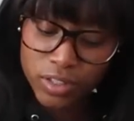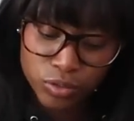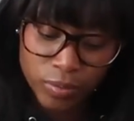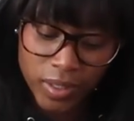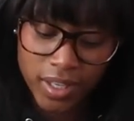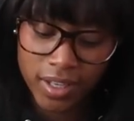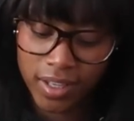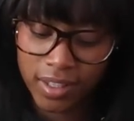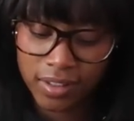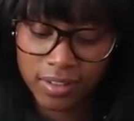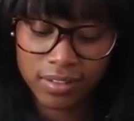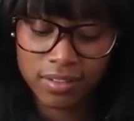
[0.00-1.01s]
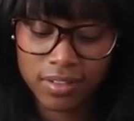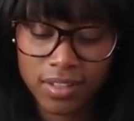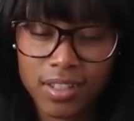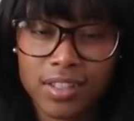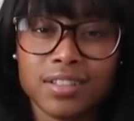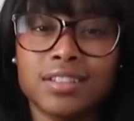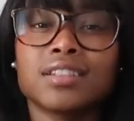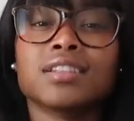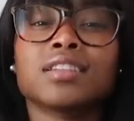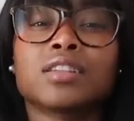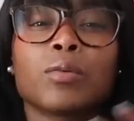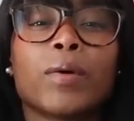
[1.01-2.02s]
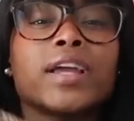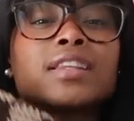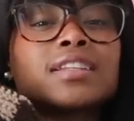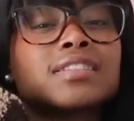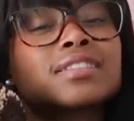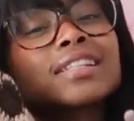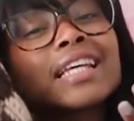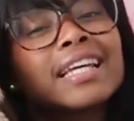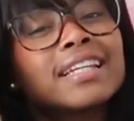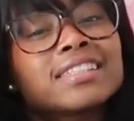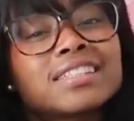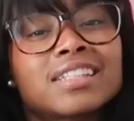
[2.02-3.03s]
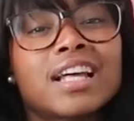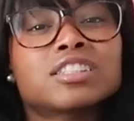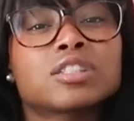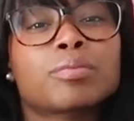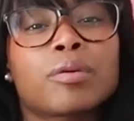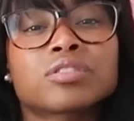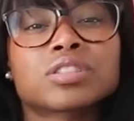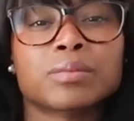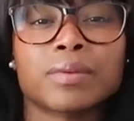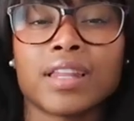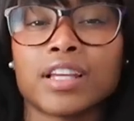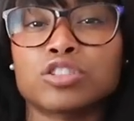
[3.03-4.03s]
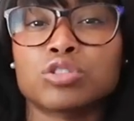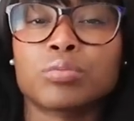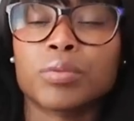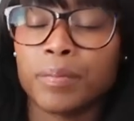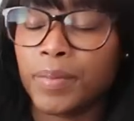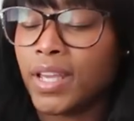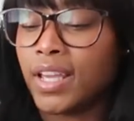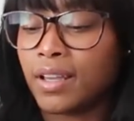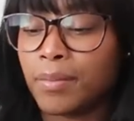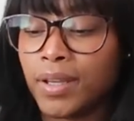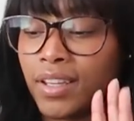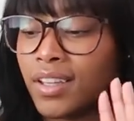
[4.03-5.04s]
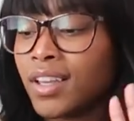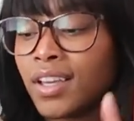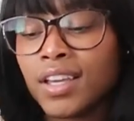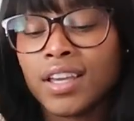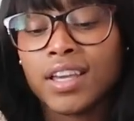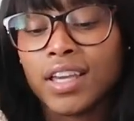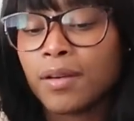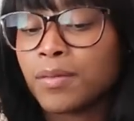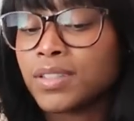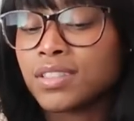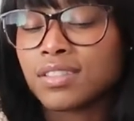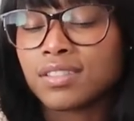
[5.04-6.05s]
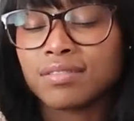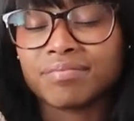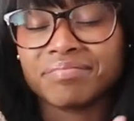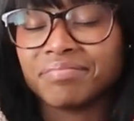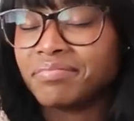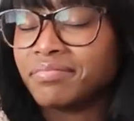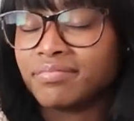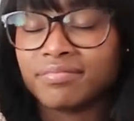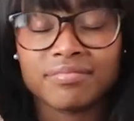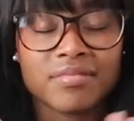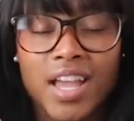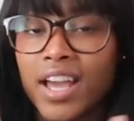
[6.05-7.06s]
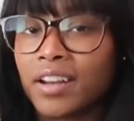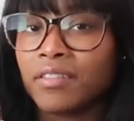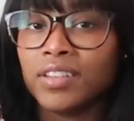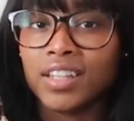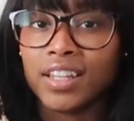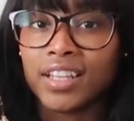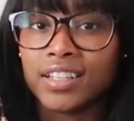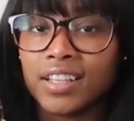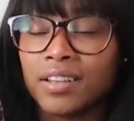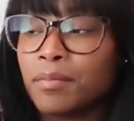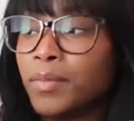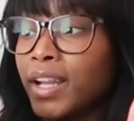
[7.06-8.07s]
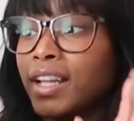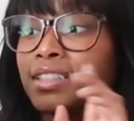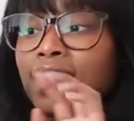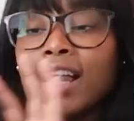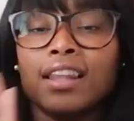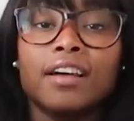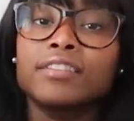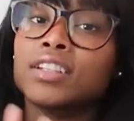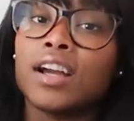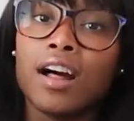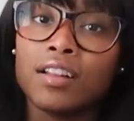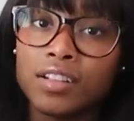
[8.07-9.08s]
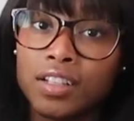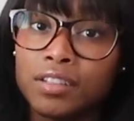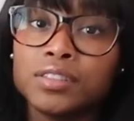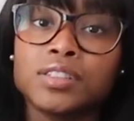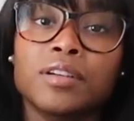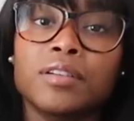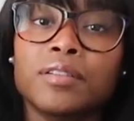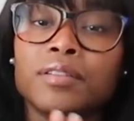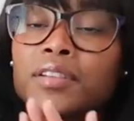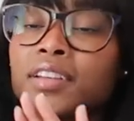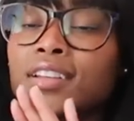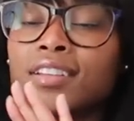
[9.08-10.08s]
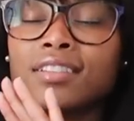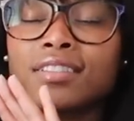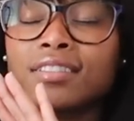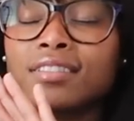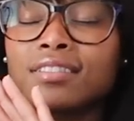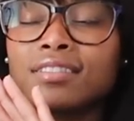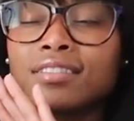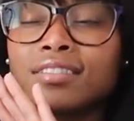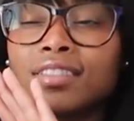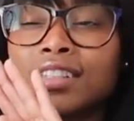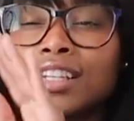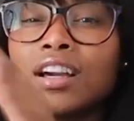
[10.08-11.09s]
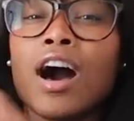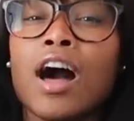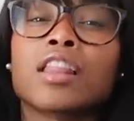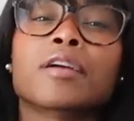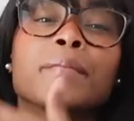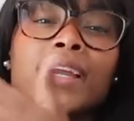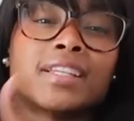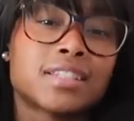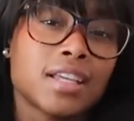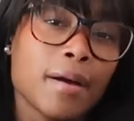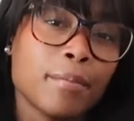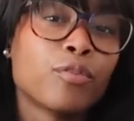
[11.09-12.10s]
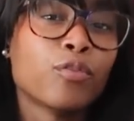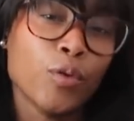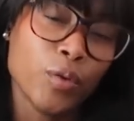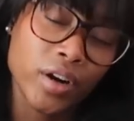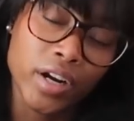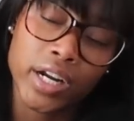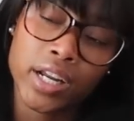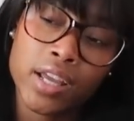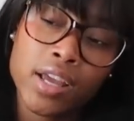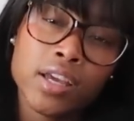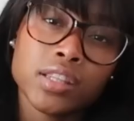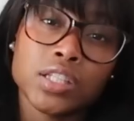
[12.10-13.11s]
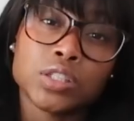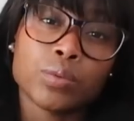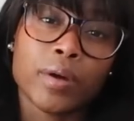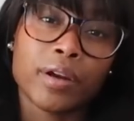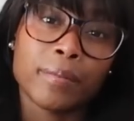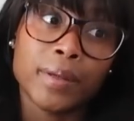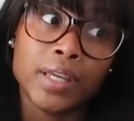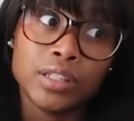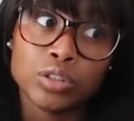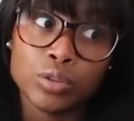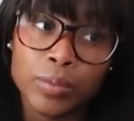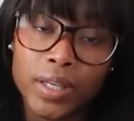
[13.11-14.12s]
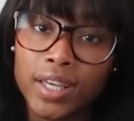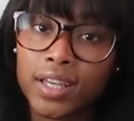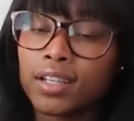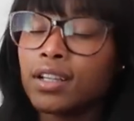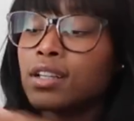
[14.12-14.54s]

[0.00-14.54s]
too big, and the way this is, it's not supposed to be like super big, but it was, I didn't really like it. But I love the collar though, so the collar makes up for the sweater being too big.